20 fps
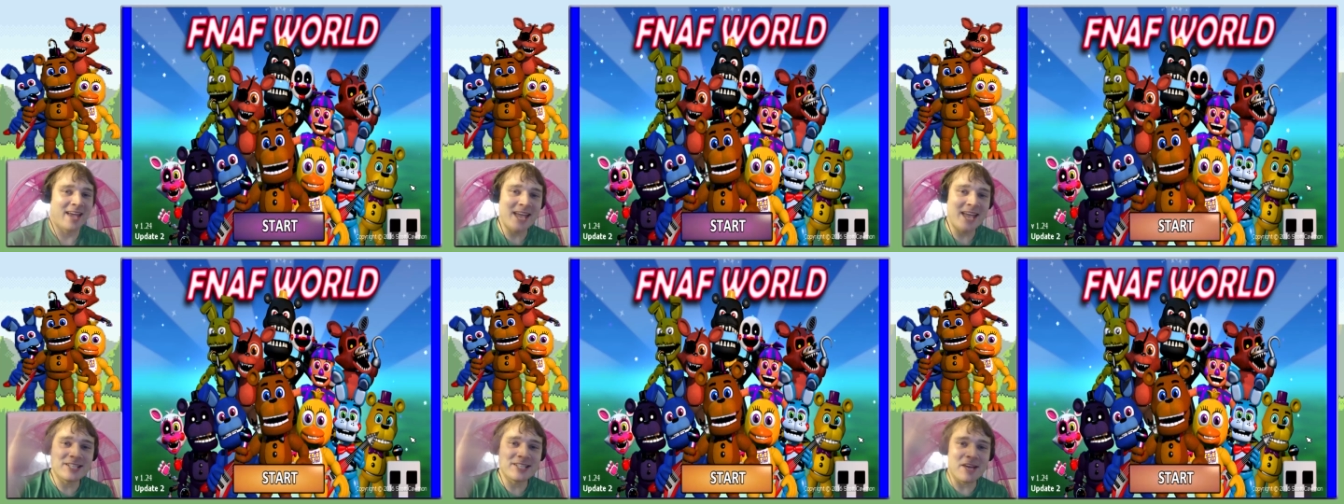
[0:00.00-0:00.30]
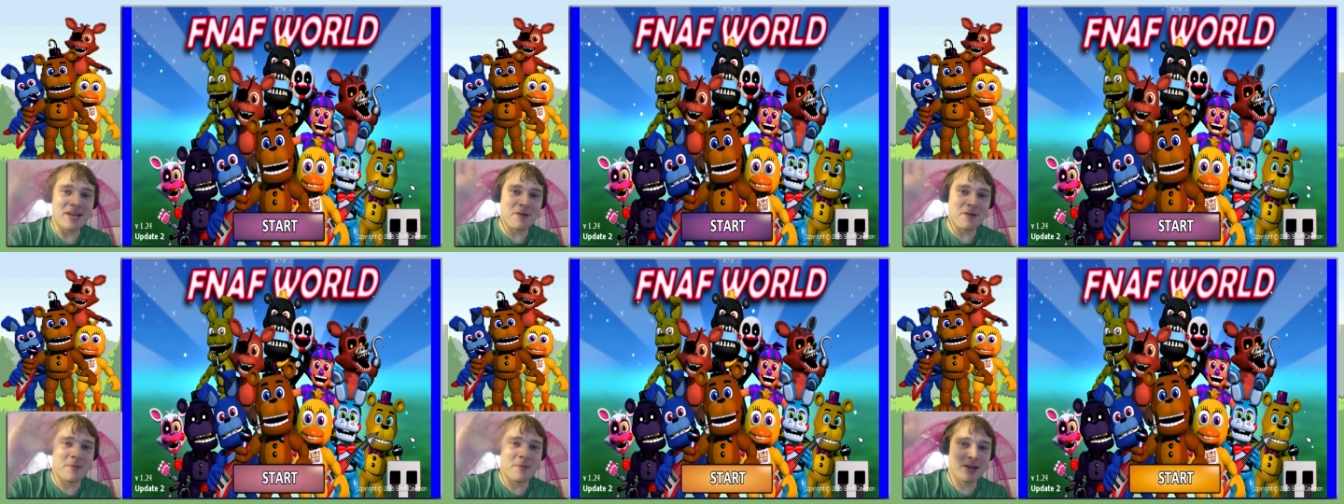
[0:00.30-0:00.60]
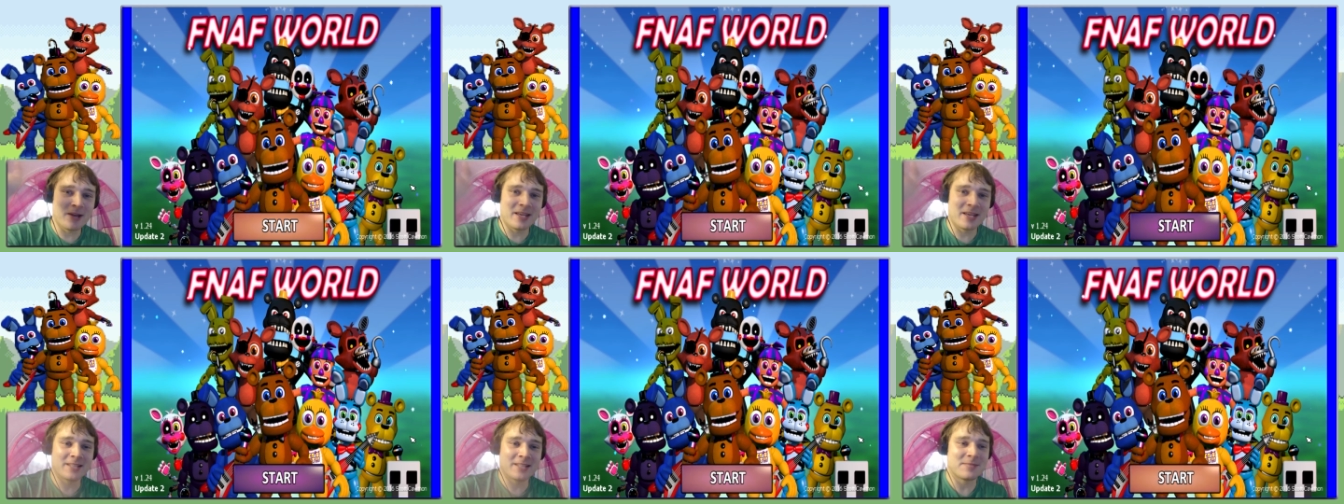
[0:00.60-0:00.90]
Hey
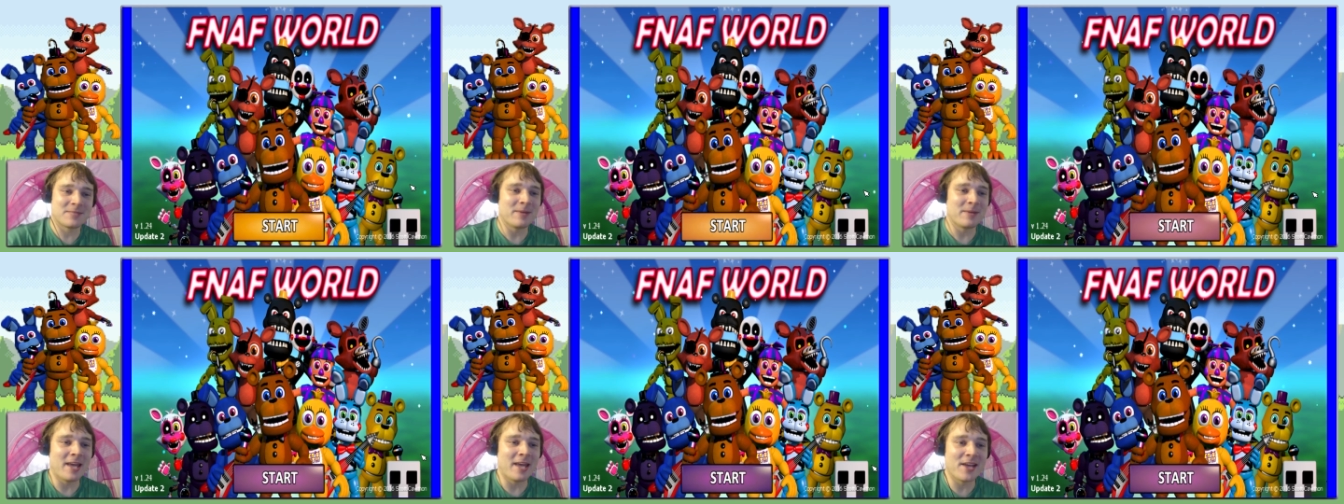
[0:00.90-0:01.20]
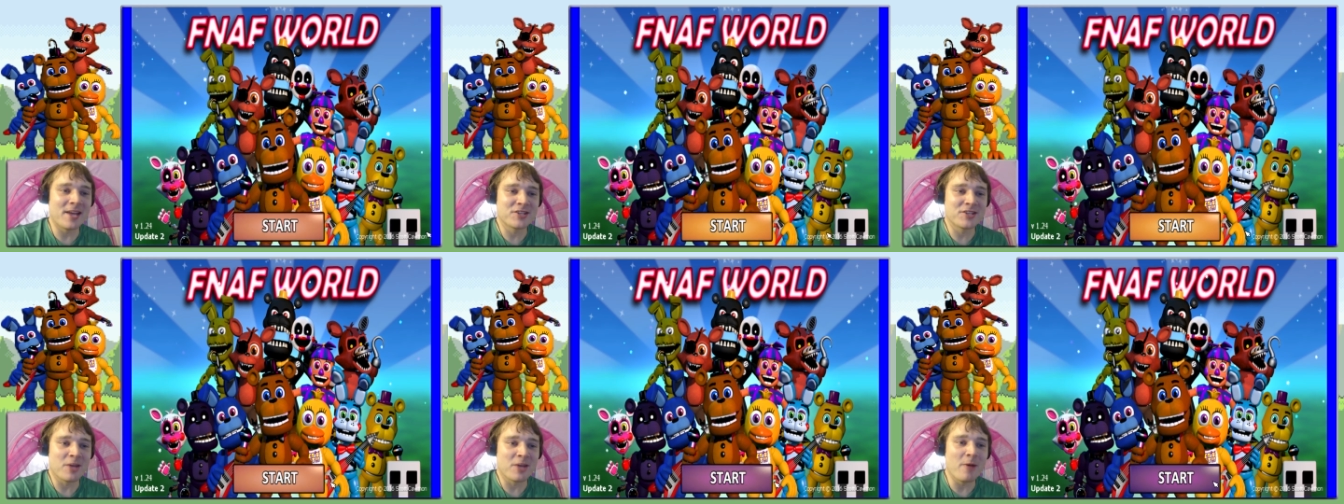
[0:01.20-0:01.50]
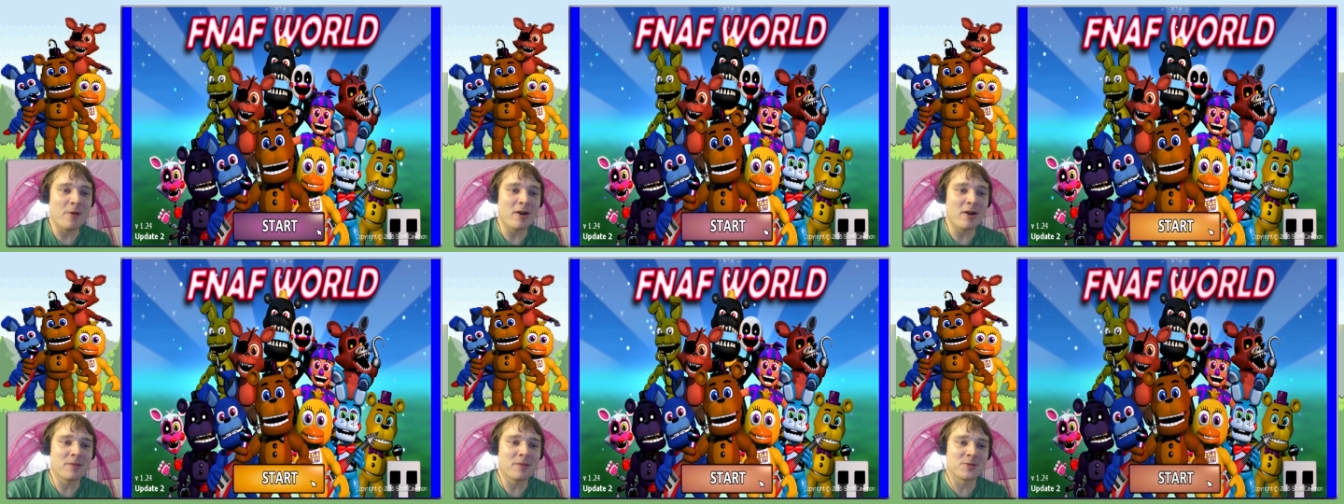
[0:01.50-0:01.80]
everybody, it's me AJ.
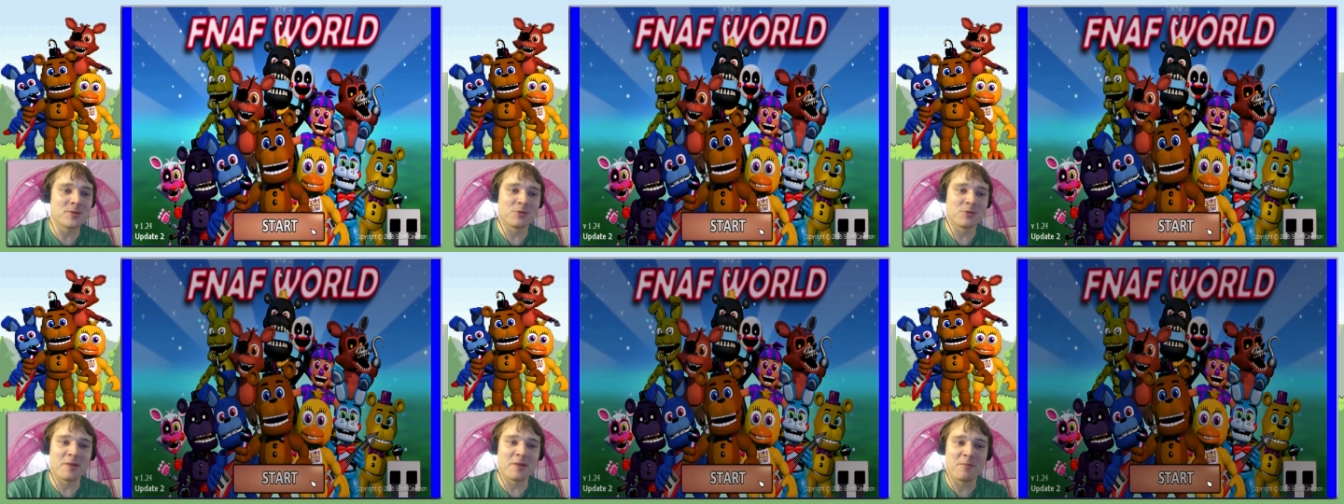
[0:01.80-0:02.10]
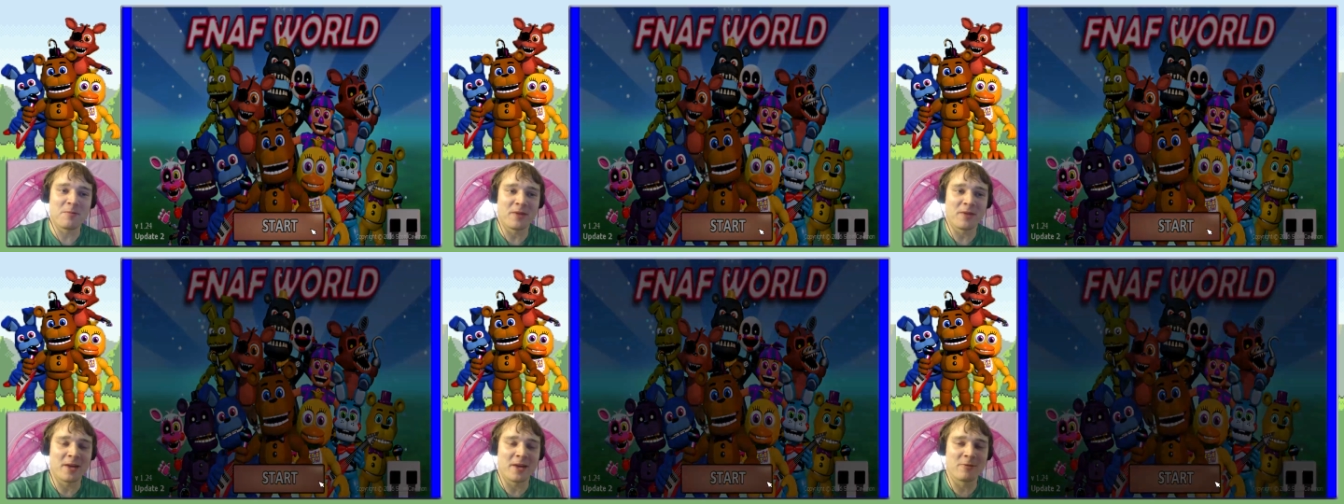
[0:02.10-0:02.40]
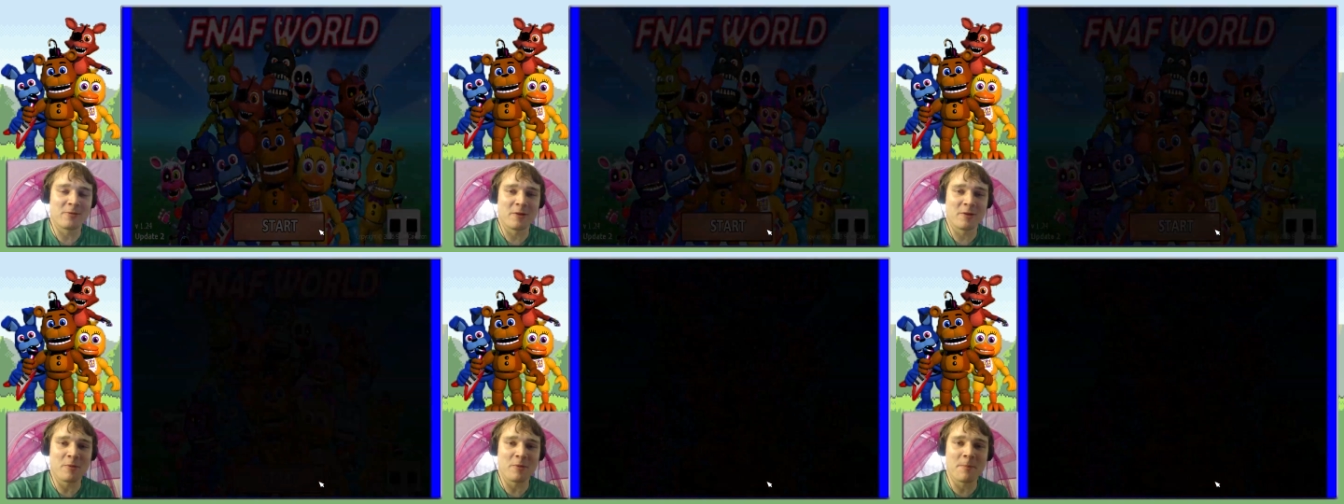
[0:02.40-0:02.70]
Welcome to Replayed
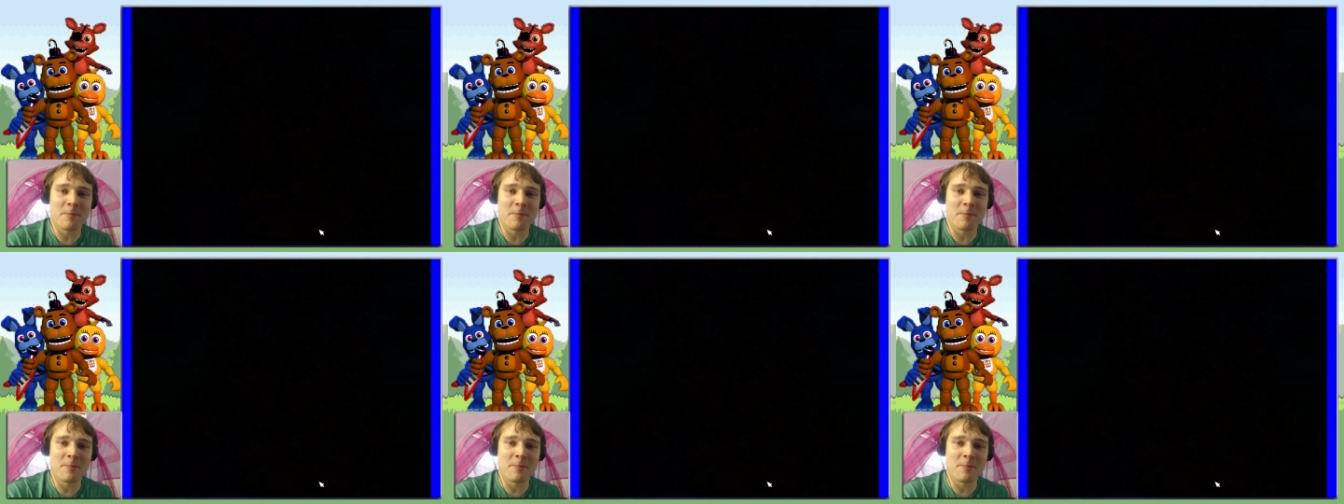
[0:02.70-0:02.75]
where we're